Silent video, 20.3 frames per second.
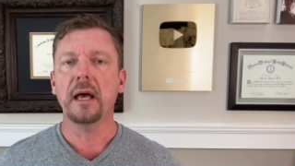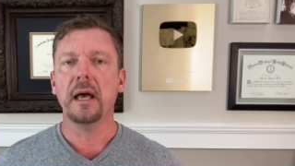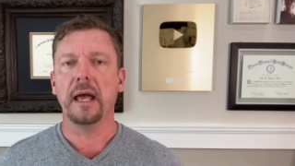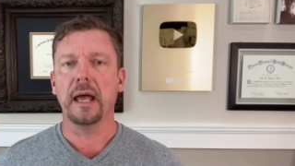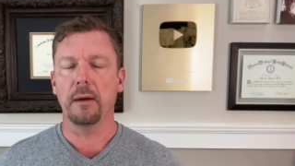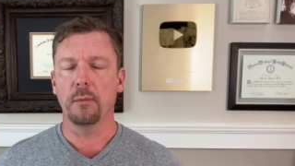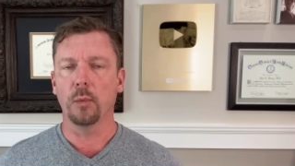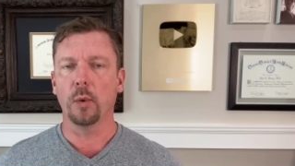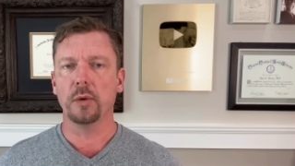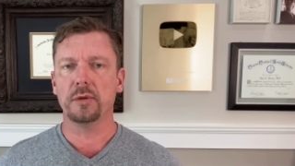
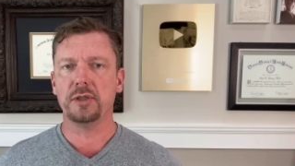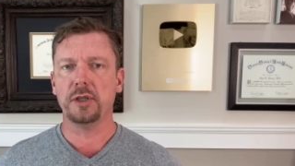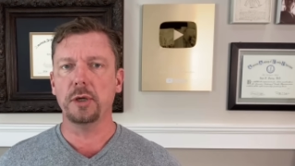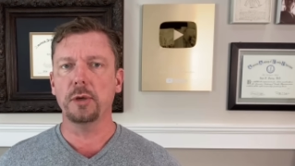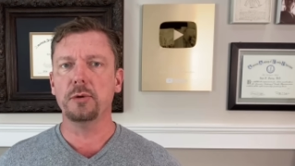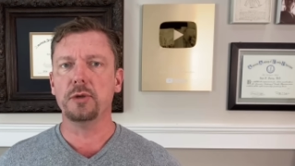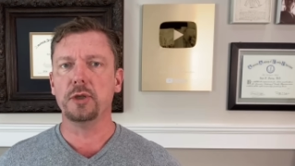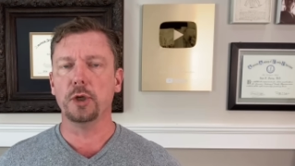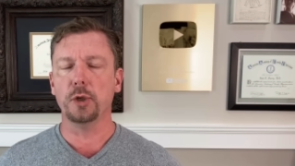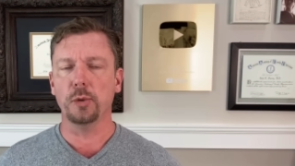It wants you
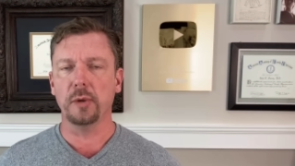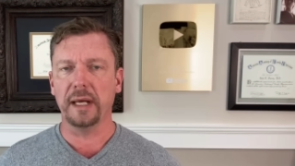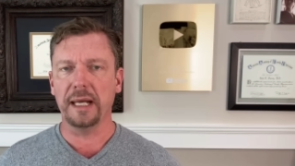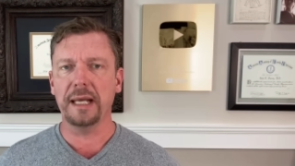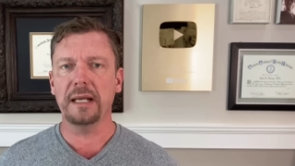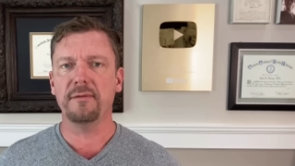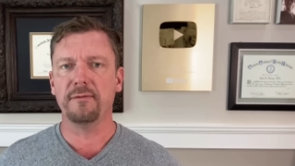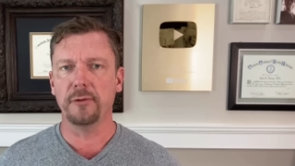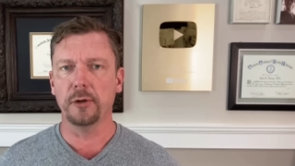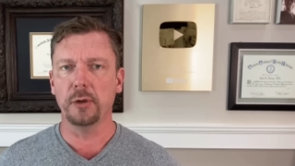to
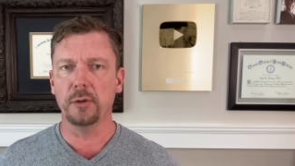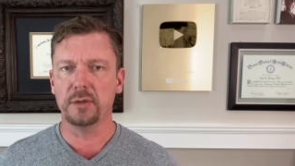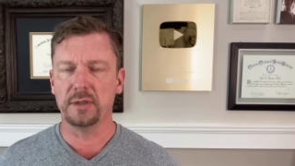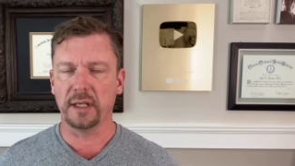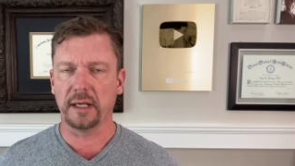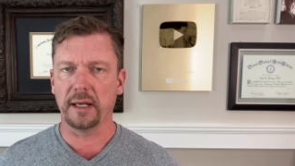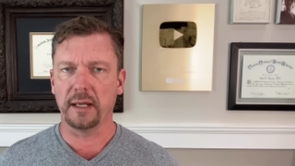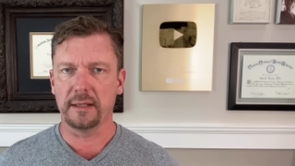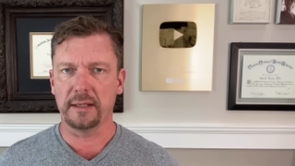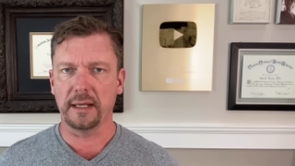eat foods that
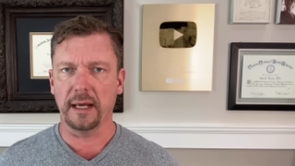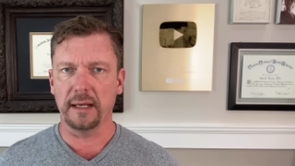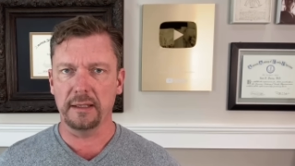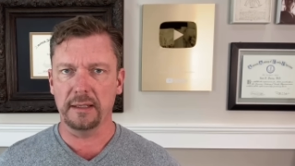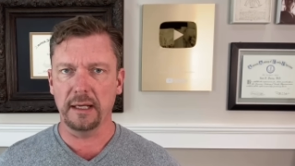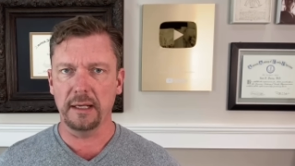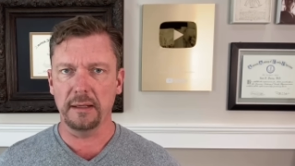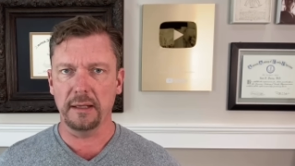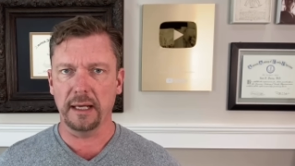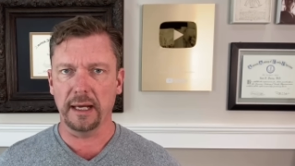contain
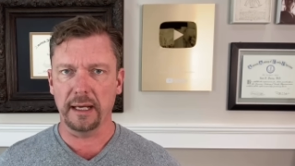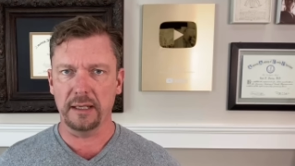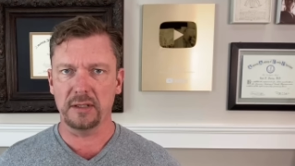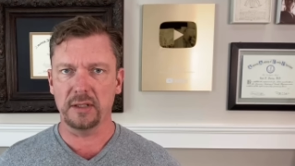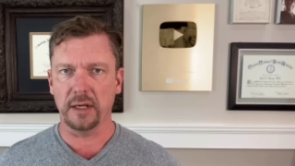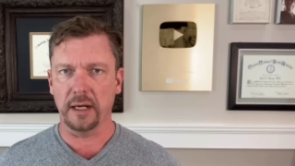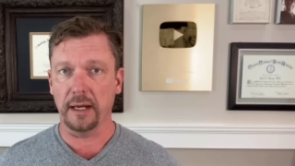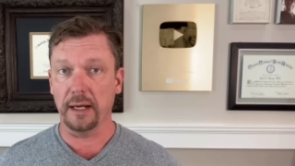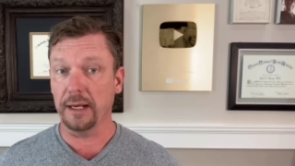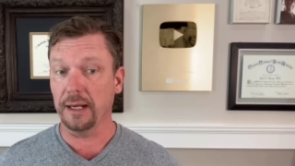
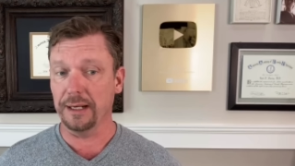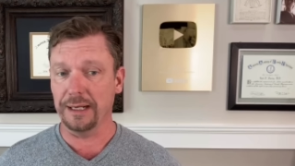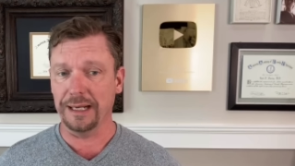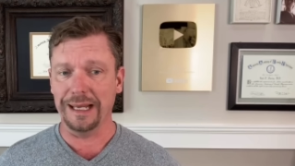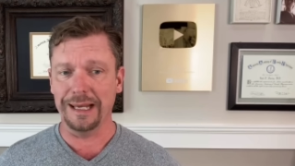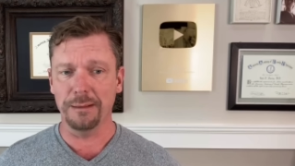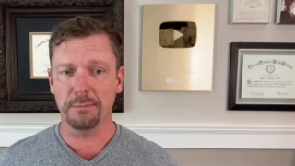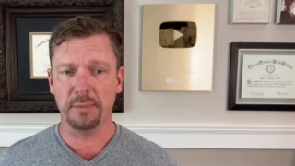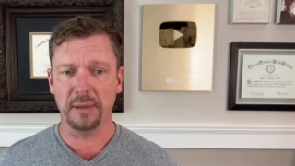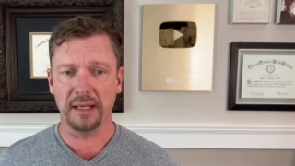DHA and
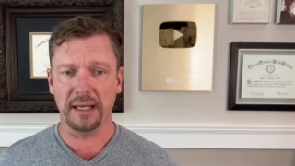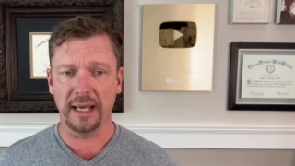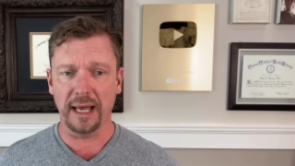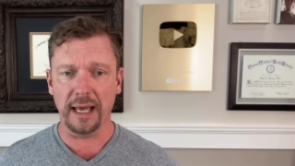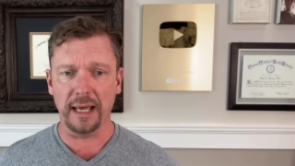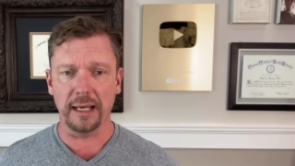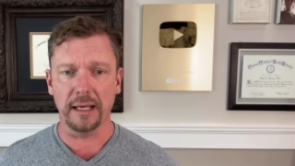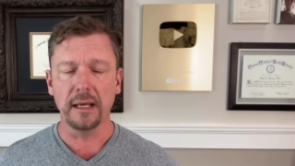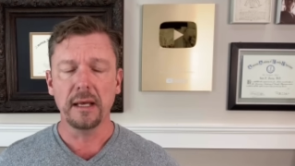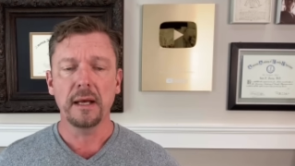
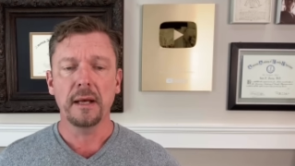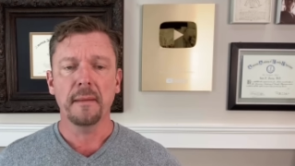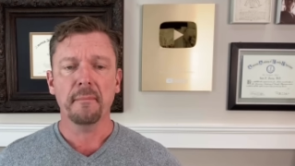EPA.